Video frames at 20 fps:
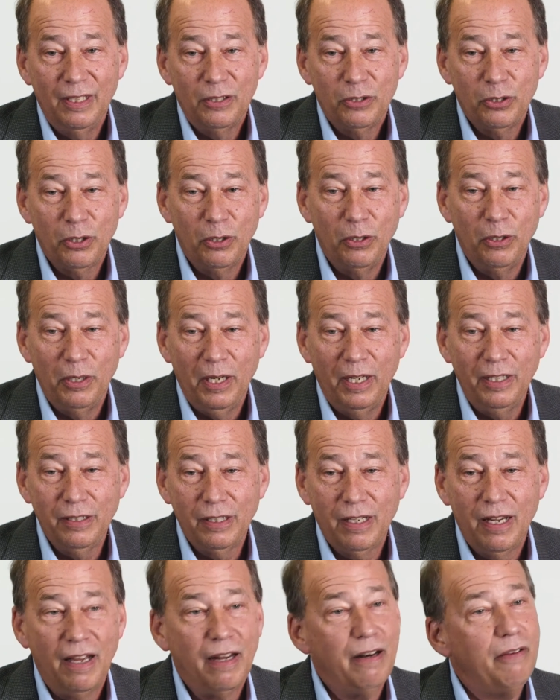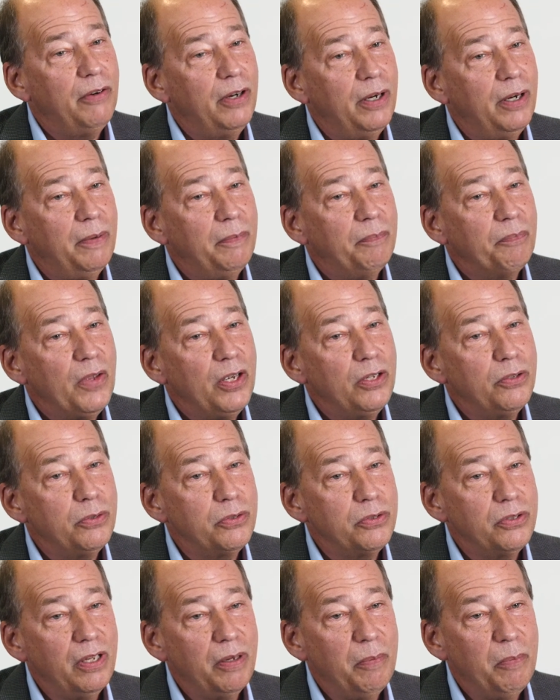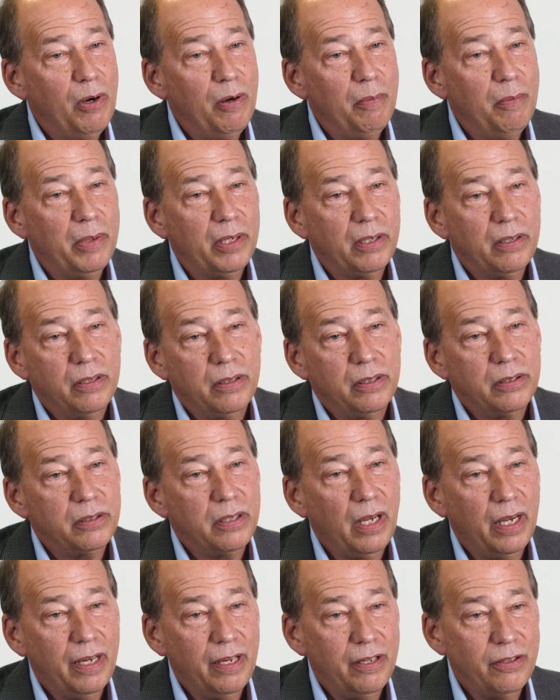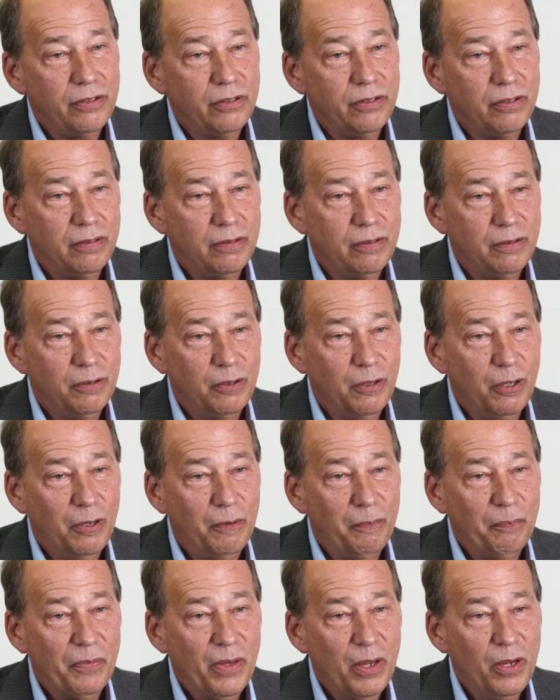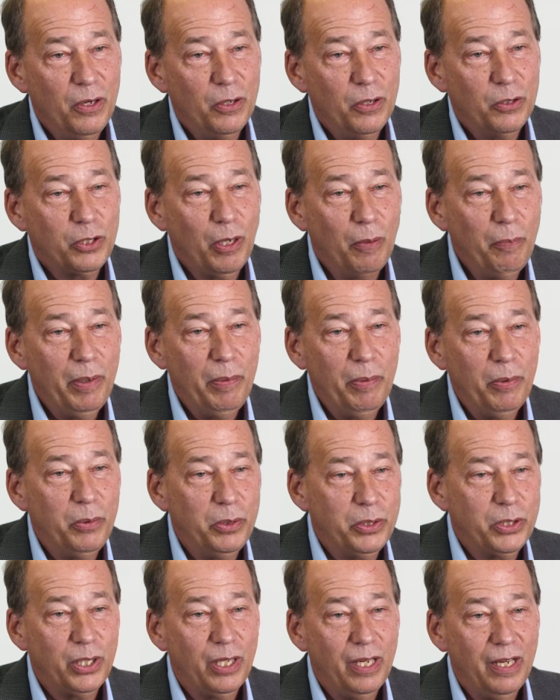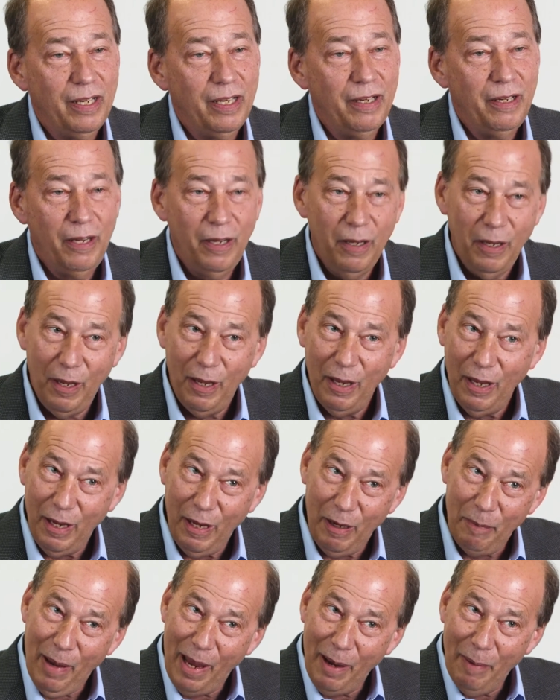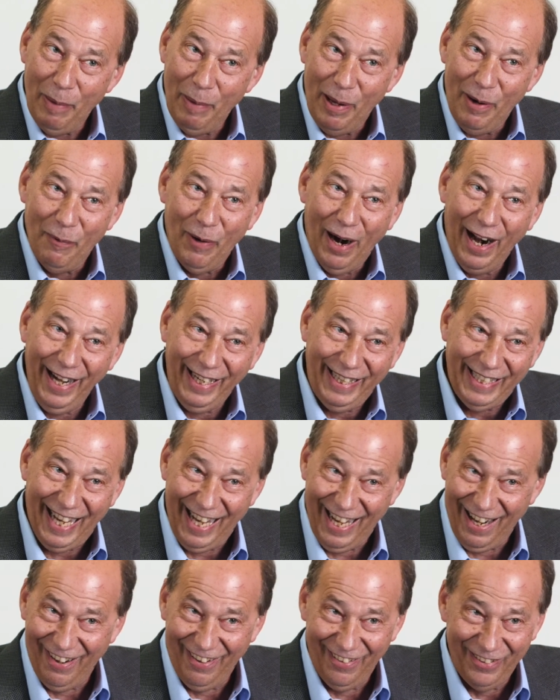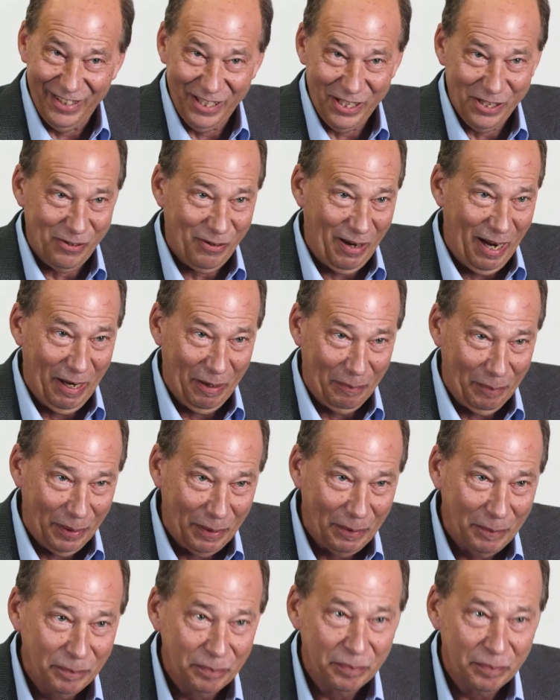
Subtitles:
So that's kind of an interesting moment because I guess some people would say he may have been right, that astronomer.